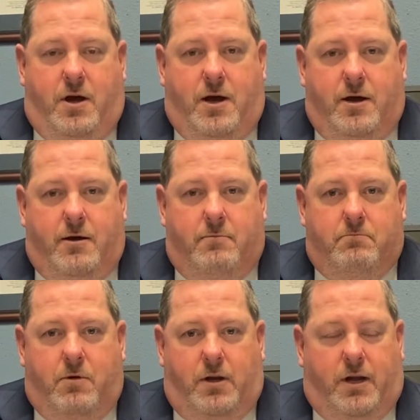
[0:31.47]

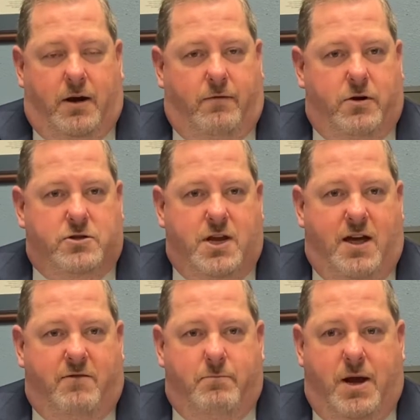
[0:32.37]
A lot of our
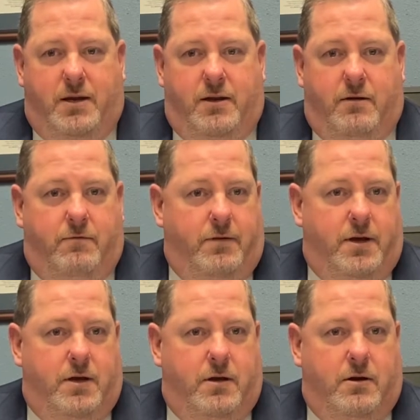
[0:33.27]
staff may live
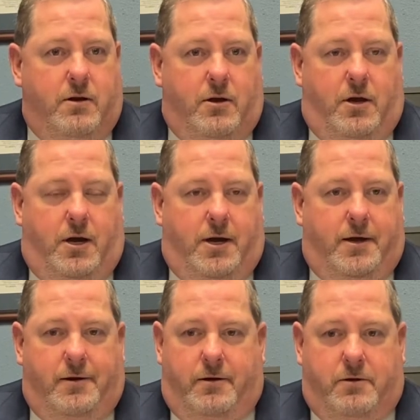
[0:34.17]
in
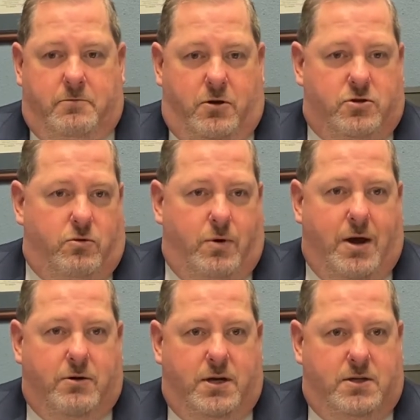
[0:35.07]
a
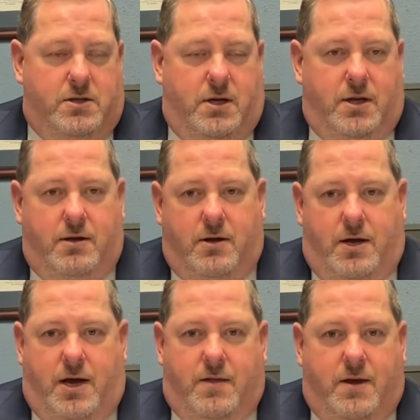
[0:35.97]
surrounding city,
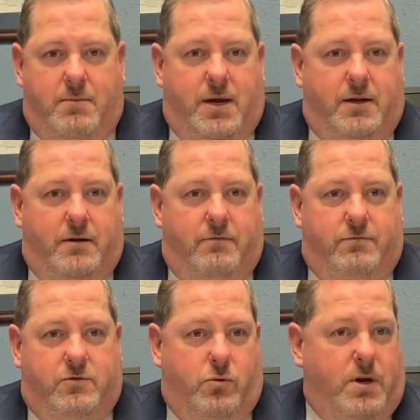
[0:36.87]
and they may live
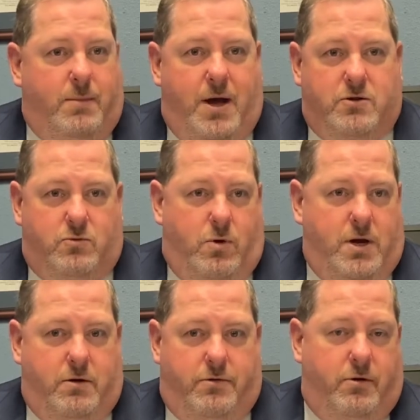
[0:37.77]
20 miles
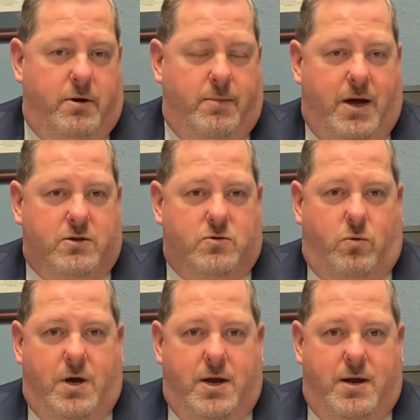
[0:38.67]
away or 30 miles
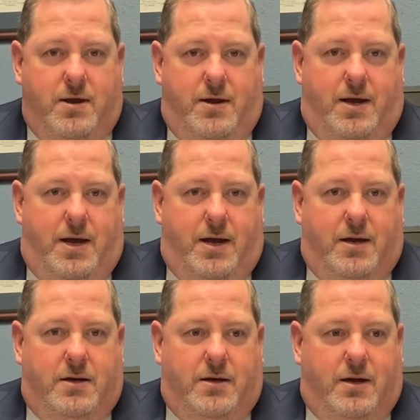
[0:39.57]
away.
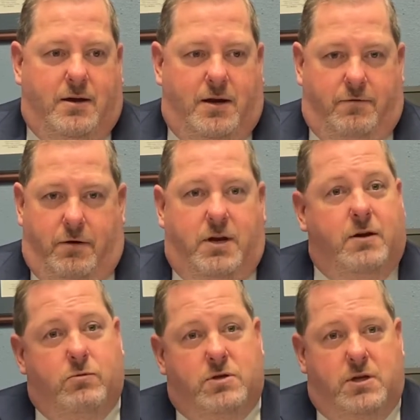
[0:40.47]
And if their
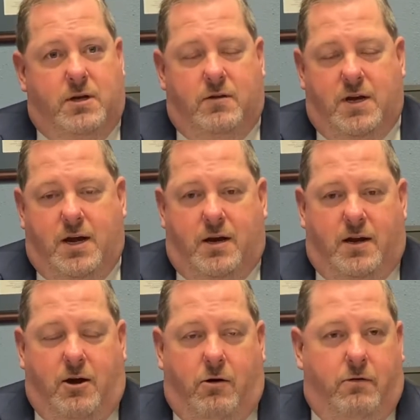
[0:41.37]
kid was sick and they got a
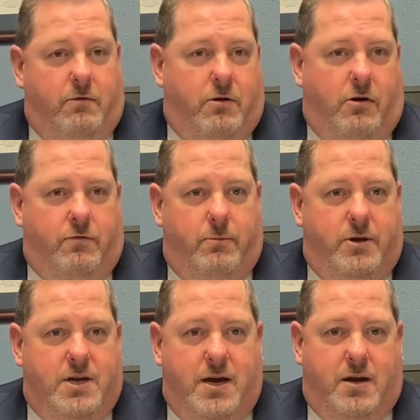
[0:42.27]
call from
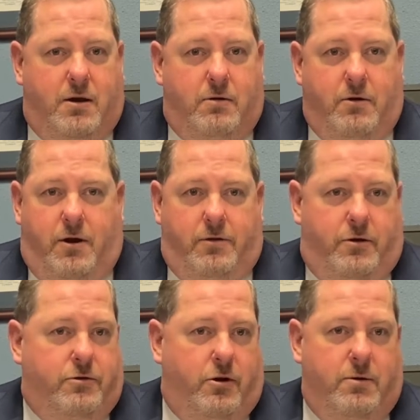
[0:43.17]
the daycare,
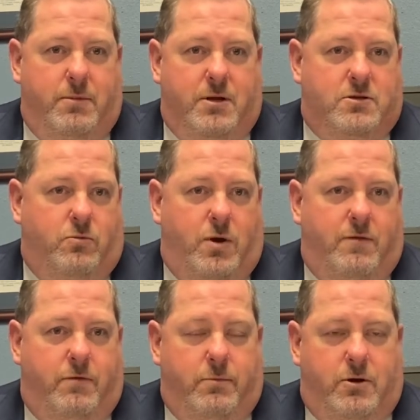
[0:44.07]
they're 30 minutes away
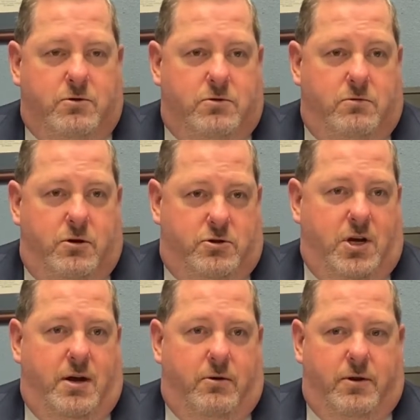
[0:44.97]
from their
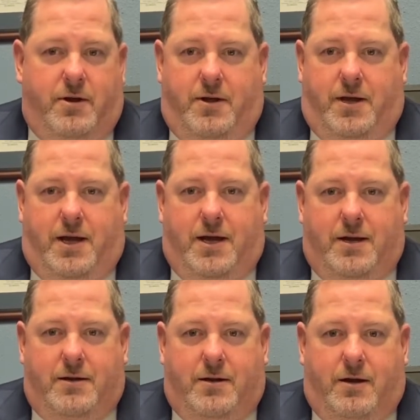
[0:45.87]
child.
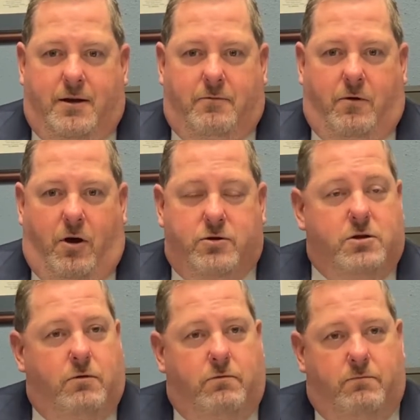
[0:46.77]
And
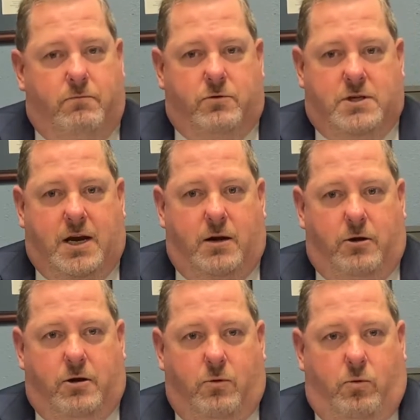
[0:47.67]
also taking a
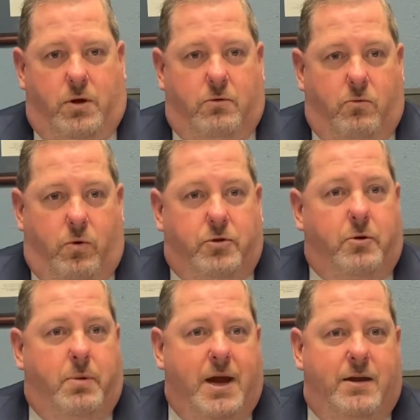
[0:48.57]
look at what
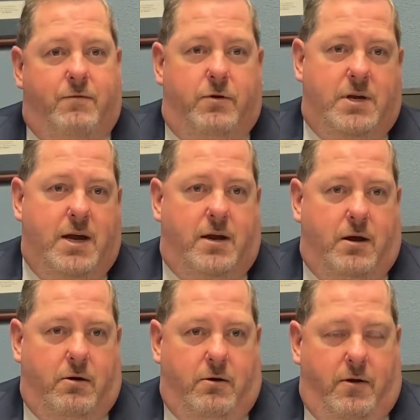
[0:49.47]
they're paying for
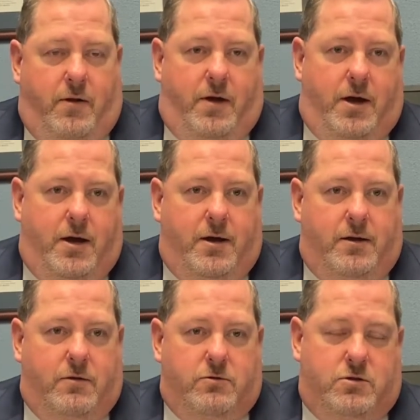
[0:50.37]
daycare
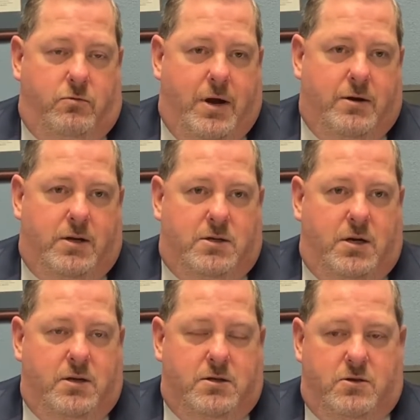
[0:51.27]
in those surrounding
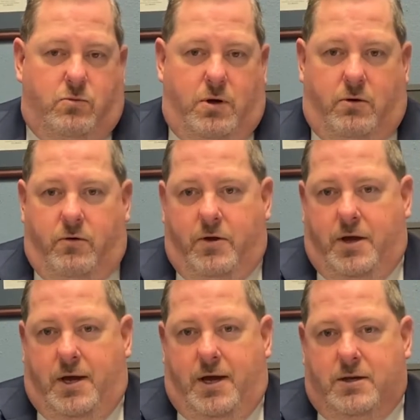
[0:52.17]
cities as well.
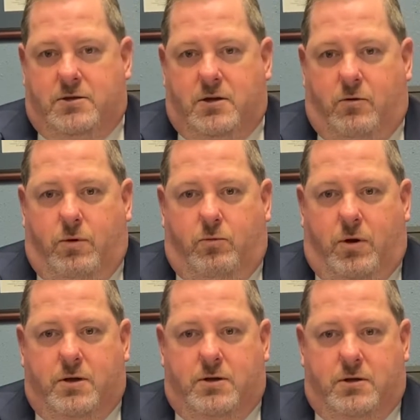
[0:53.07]
And so we
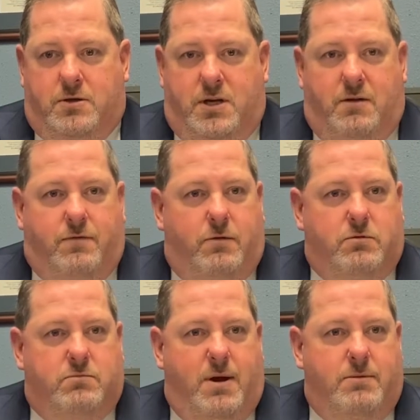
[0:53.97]
wanted to see if there
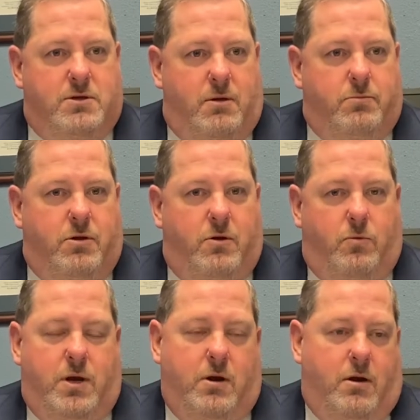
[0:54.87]
was maybe something that
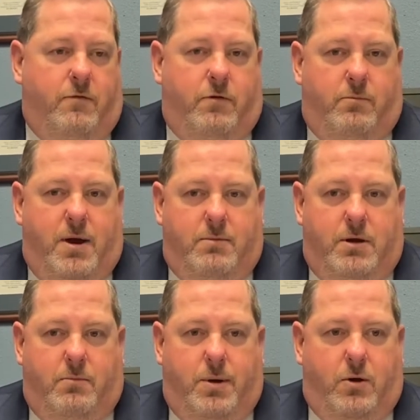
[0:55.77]
we could offer,
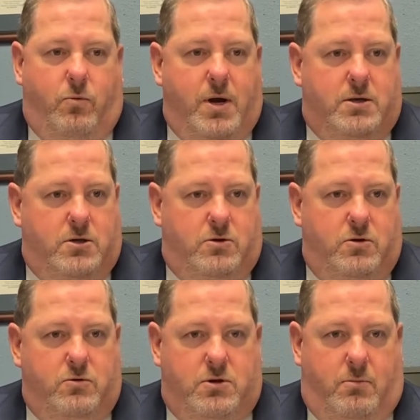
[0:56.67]
maybe a better way to
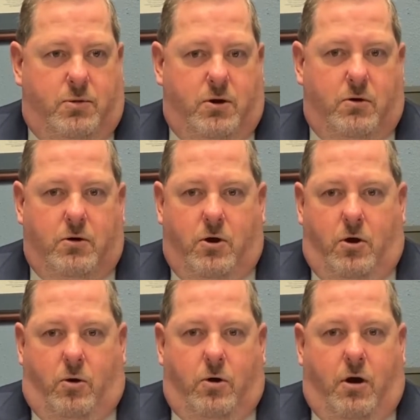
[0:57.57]
do something,
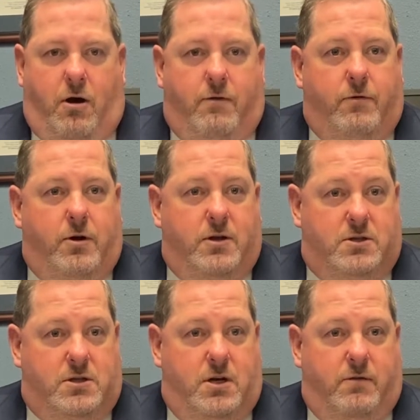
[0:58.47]
or to offer an
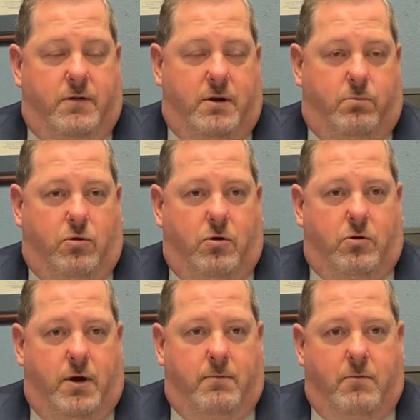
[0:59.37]
incentive and a
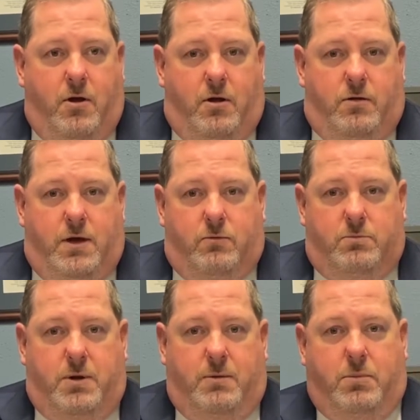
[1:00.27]
program that
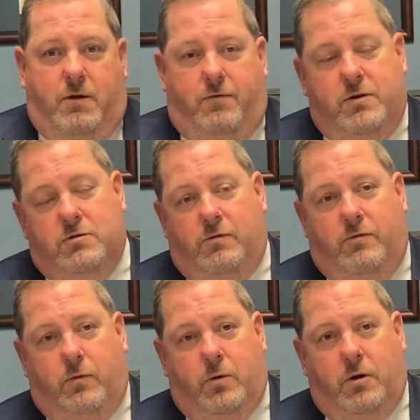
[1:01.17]
would be beneficial
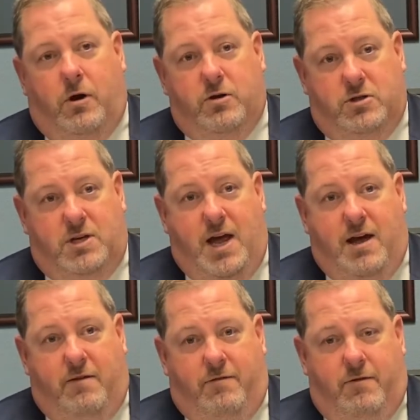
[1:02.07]
for our
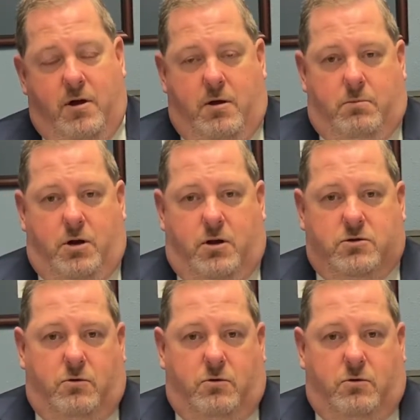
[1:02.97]
staff, but also